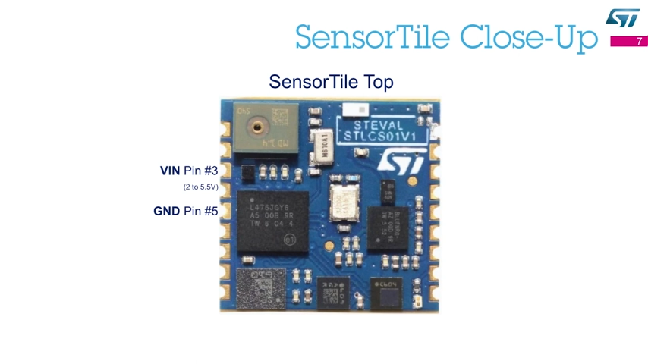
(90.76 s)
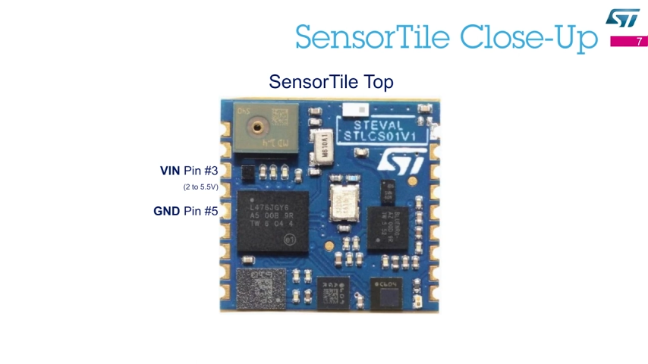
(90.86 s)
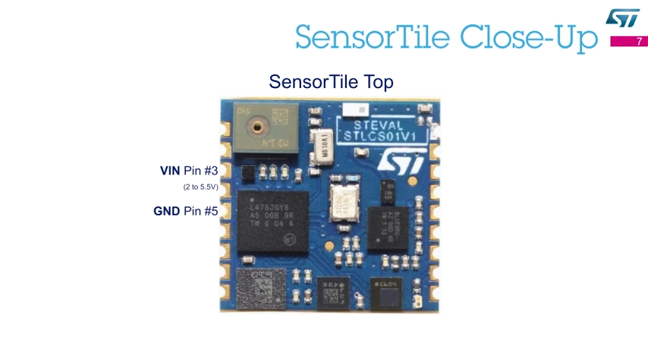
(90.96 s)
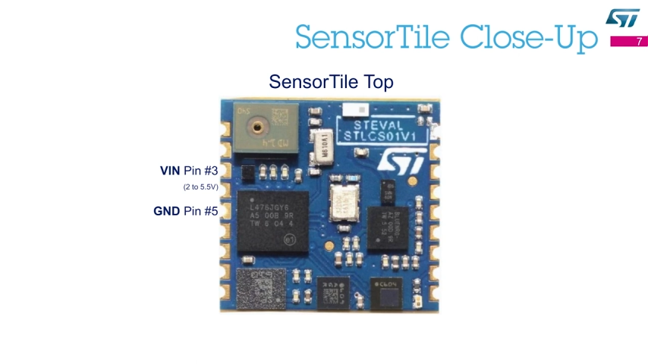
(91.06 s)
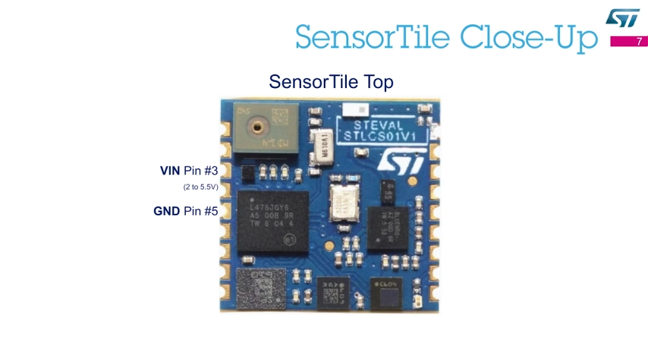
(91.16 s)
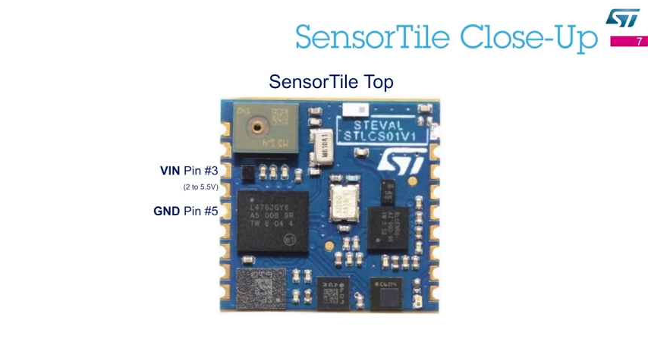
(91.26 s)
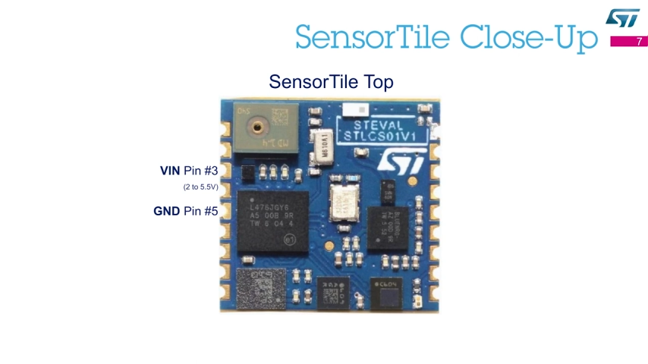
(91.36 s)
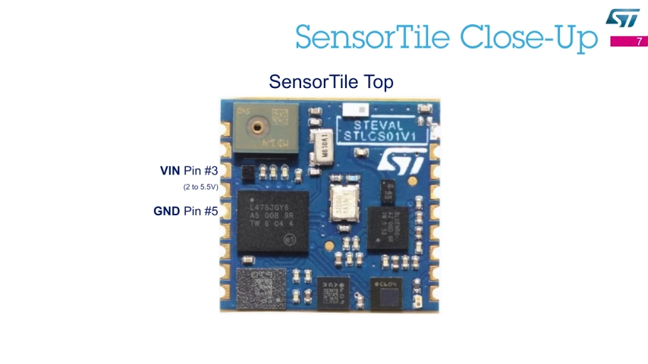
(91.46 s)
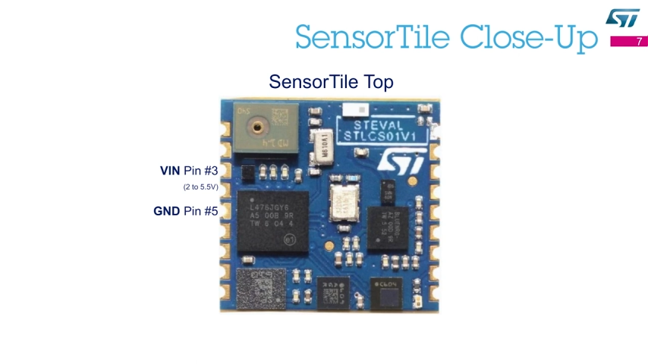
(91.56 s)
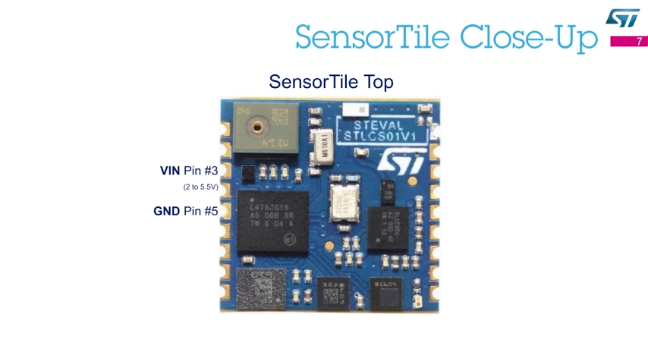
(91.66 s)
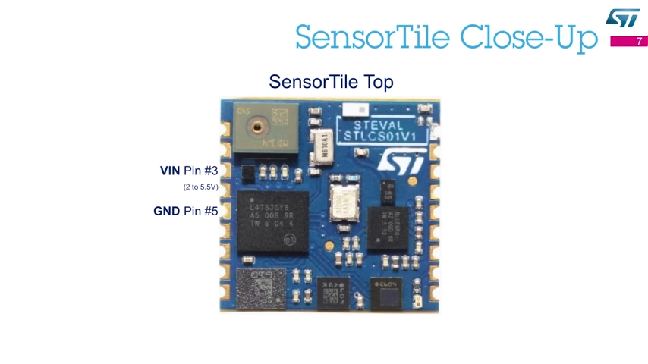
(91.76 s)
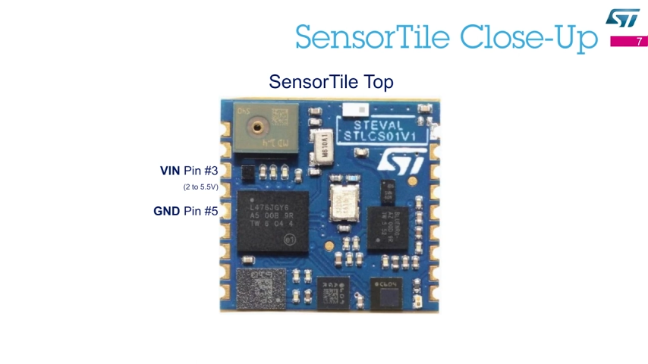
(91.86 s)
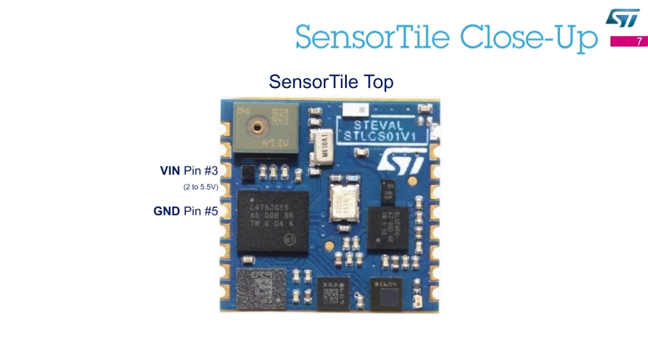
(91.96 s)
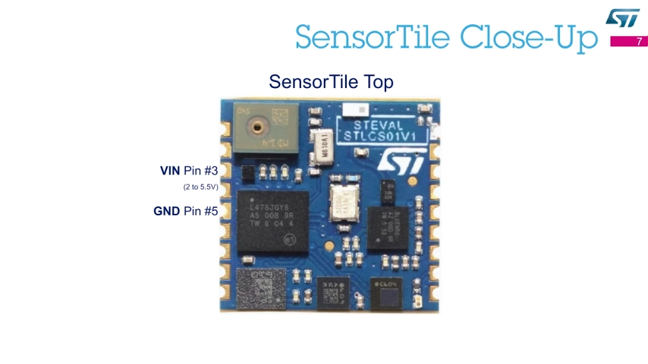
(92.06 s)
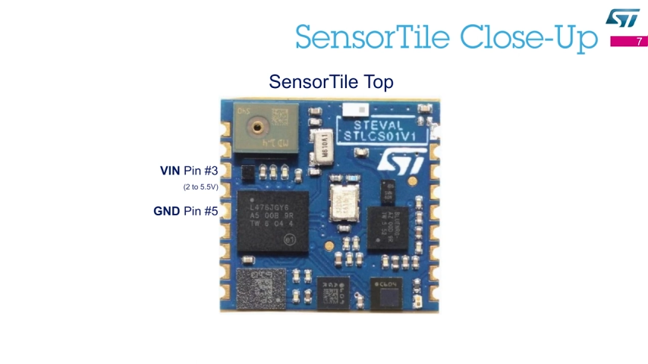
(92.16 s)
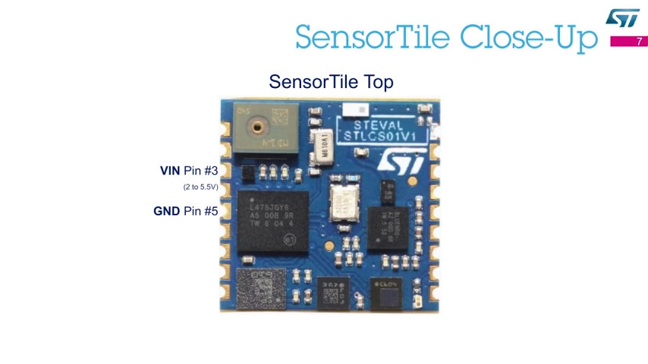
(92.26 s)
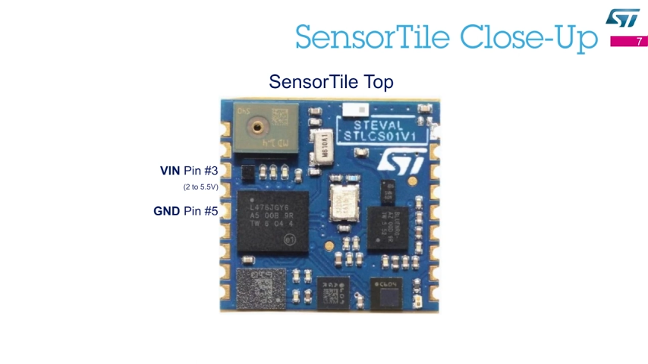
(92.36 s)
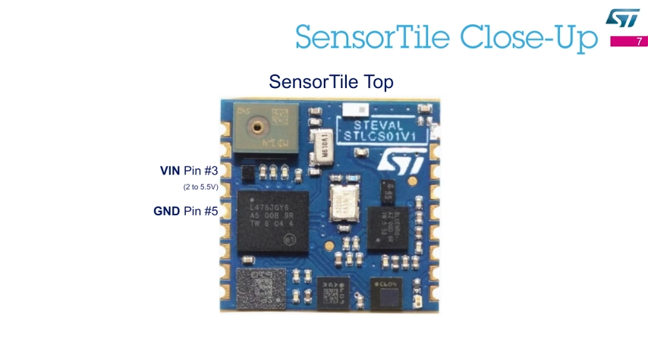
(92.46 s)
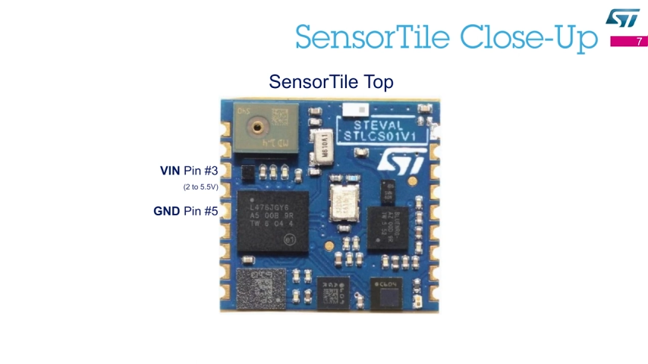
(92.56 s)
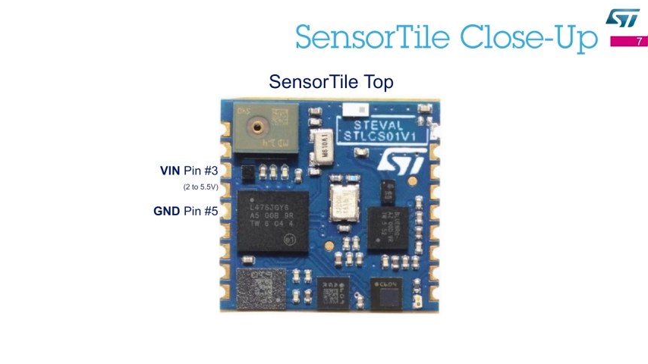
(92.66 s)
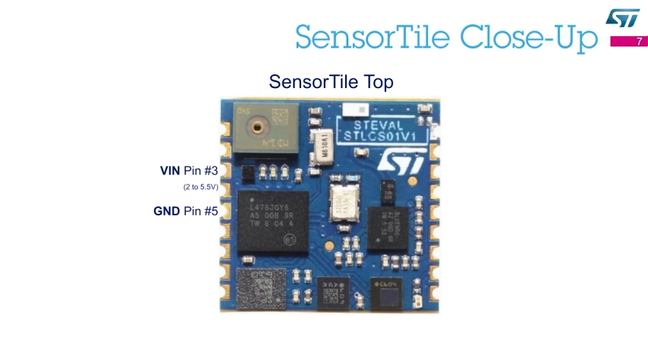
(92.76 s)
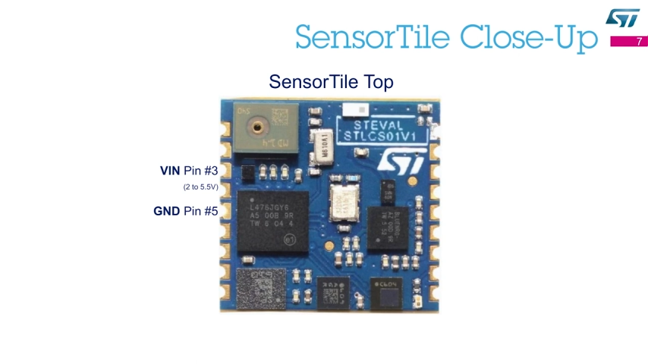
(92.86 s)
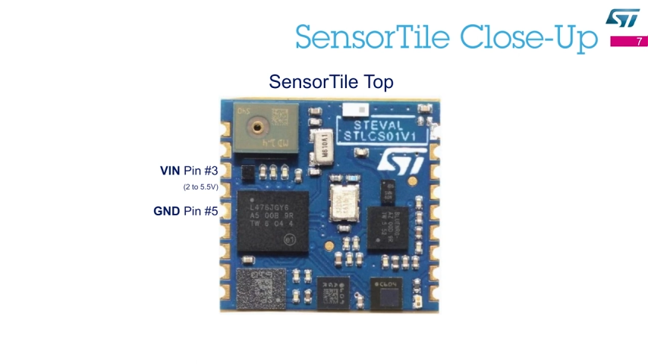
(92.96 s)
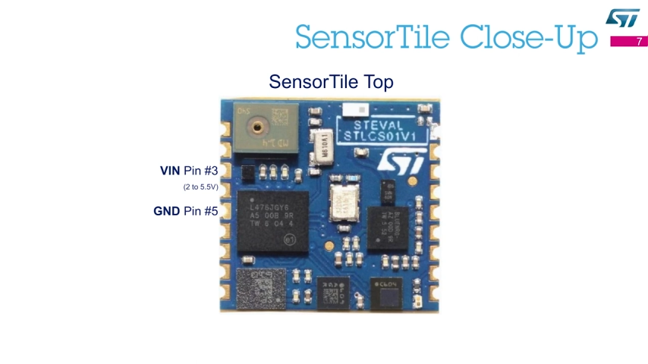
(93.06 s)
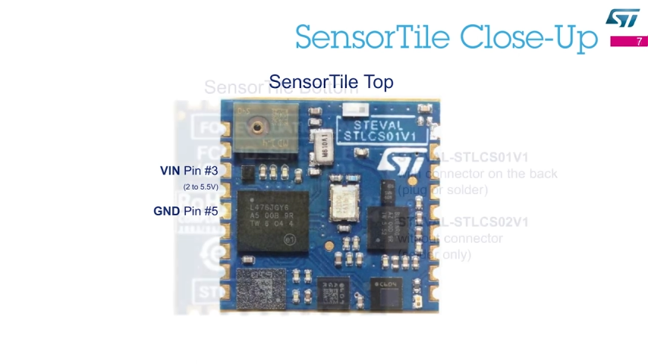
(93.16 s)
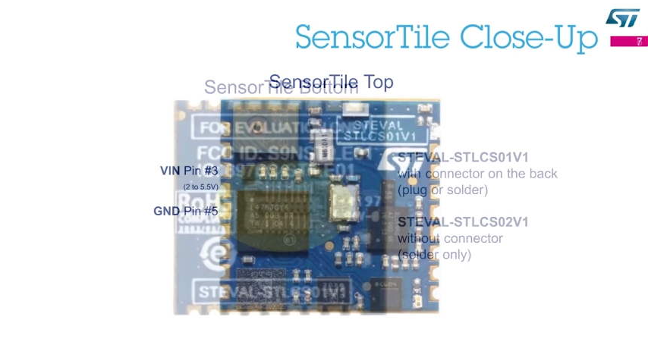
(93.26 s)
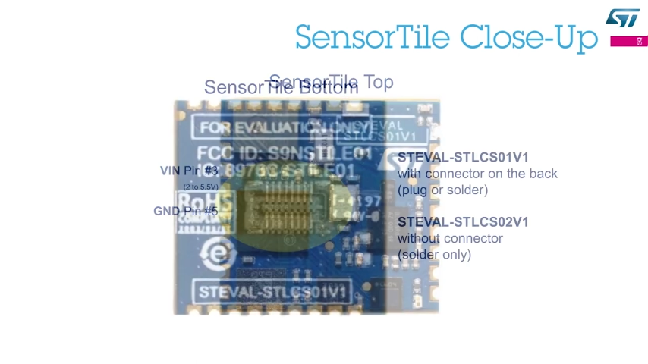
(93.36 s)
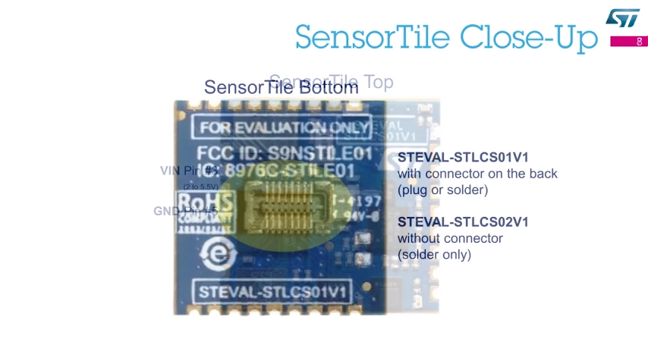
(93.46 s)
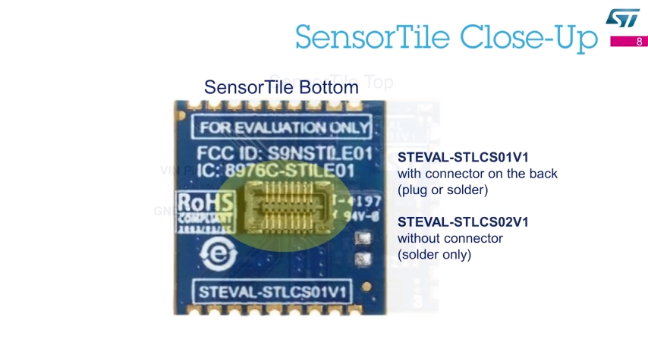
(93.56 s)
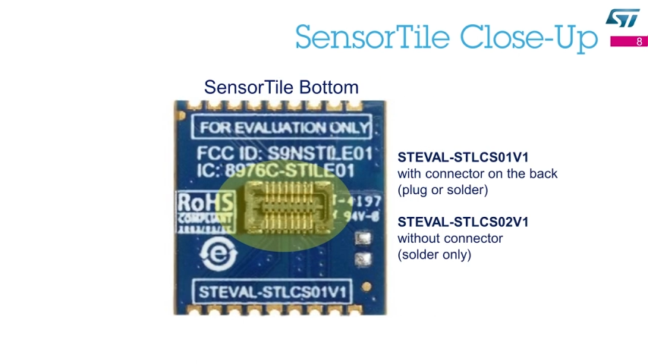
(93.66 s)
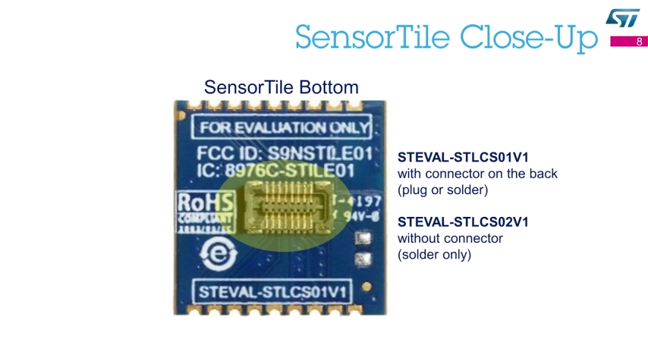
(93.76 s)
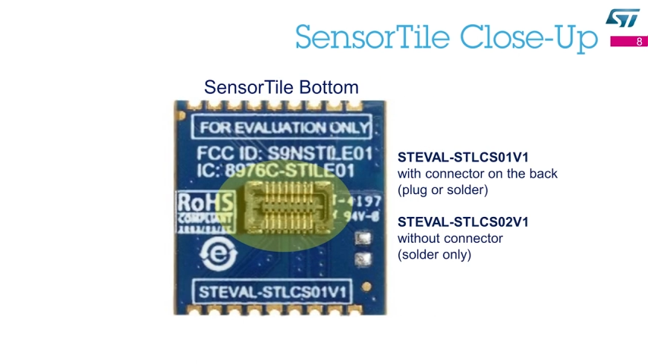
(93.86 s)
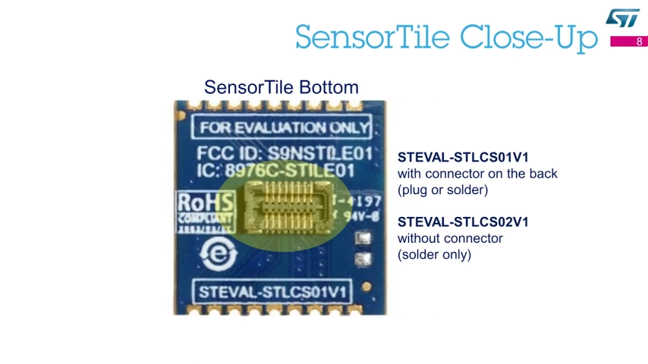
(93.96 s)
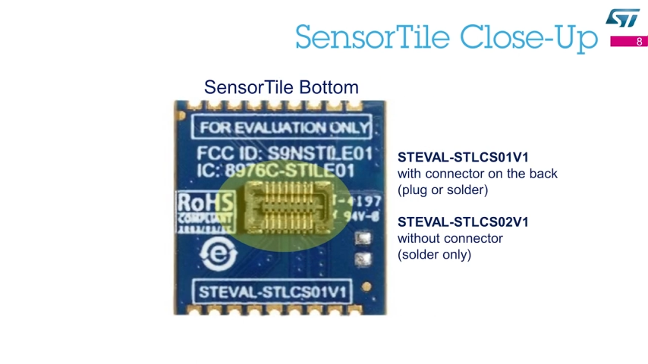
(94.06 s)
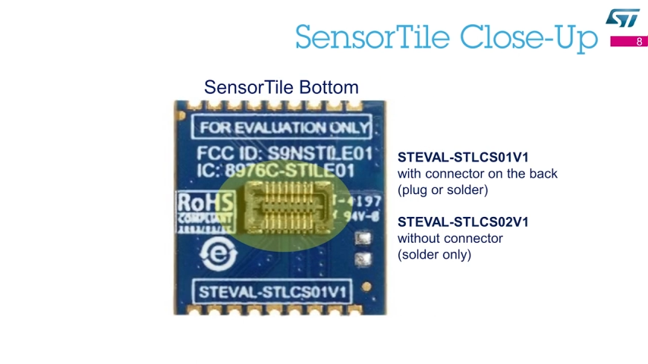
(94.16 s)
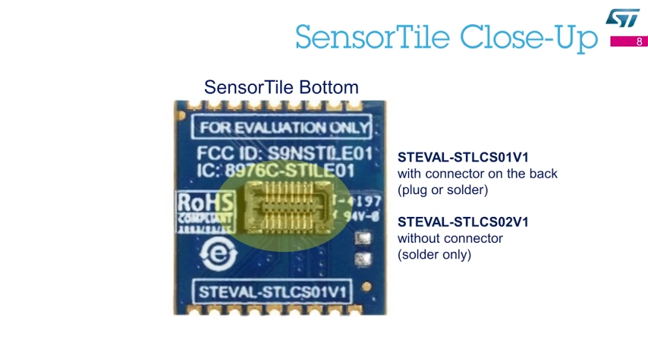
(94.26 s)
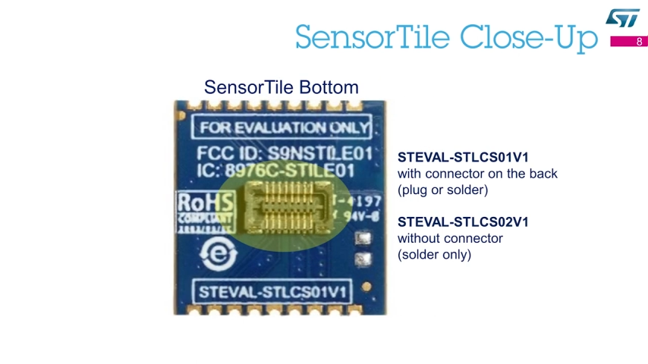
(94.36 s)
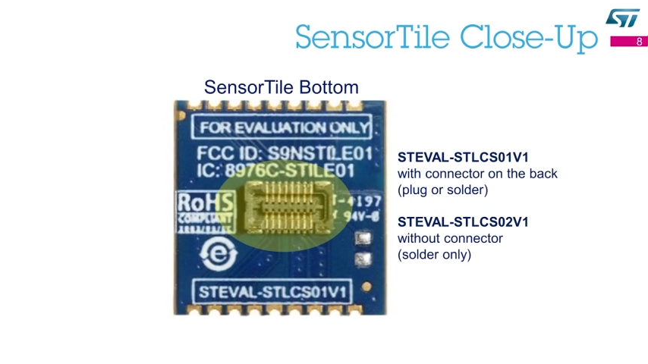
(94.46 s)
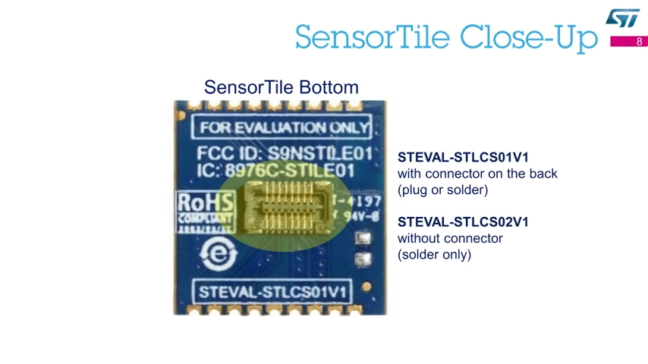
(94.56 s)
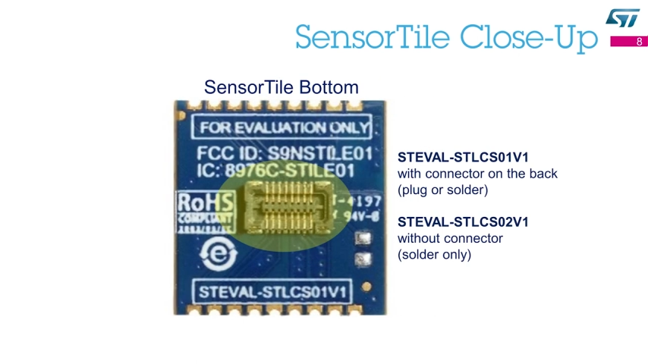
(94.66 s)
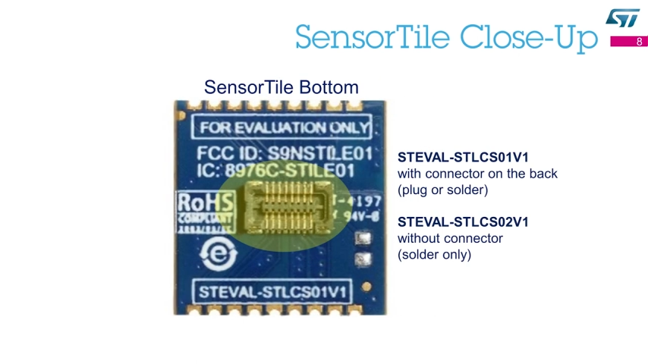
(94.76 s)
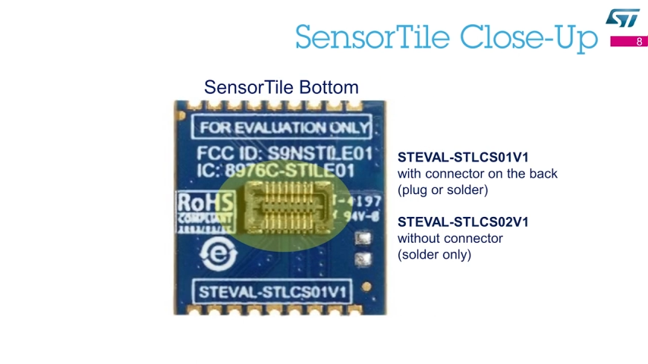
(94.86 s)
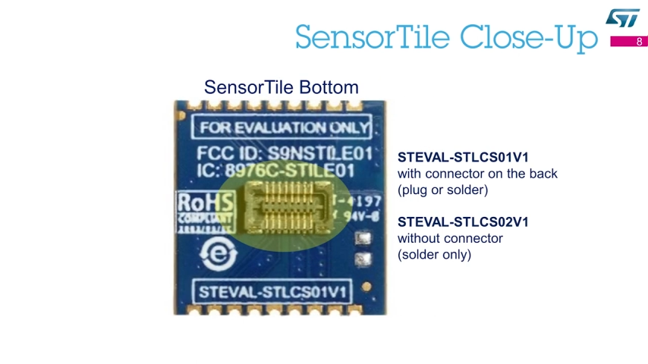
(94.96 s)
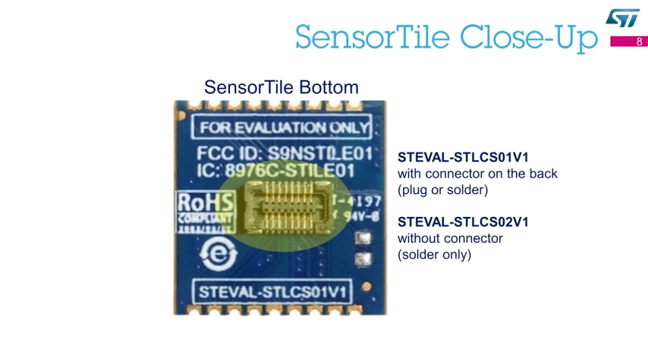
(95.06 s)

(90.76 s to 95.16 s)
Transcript: (no speaker visible)